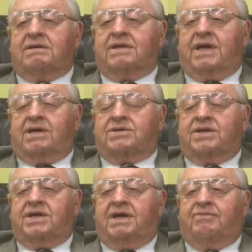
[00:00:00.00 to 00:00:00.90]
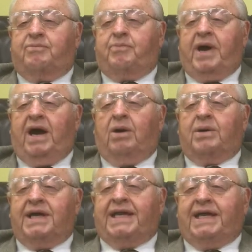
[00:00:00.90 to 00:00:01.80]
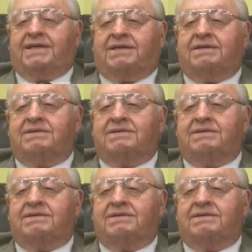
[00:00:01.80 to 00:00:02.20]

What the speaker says: there's enough power in it